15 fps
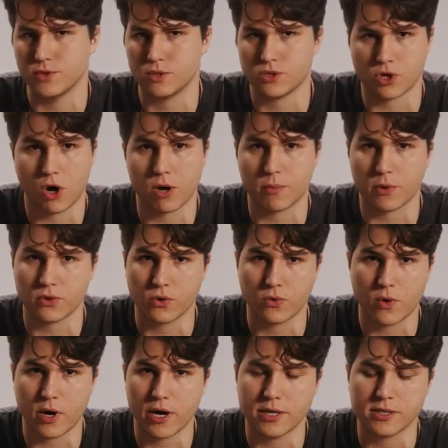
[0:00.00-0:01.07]
sharp are
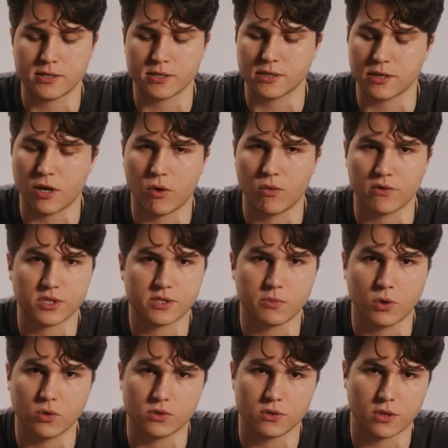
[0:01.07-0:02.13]
the whites, and how
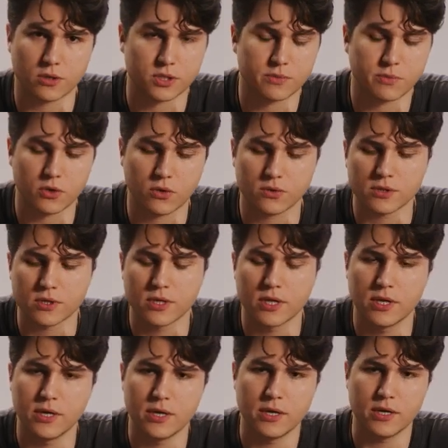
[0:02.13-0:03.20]
overexposed or underexposed
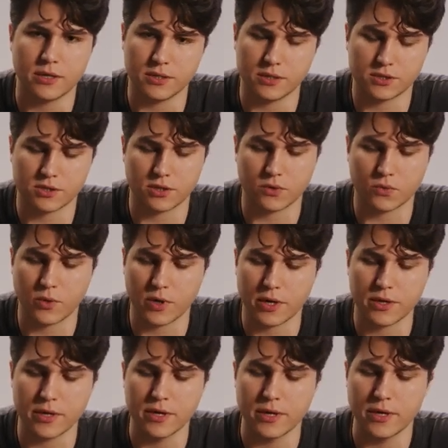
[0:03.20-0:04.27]
in a certain
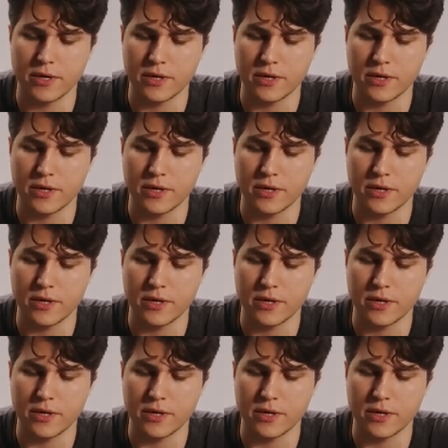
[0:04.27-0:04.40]
way.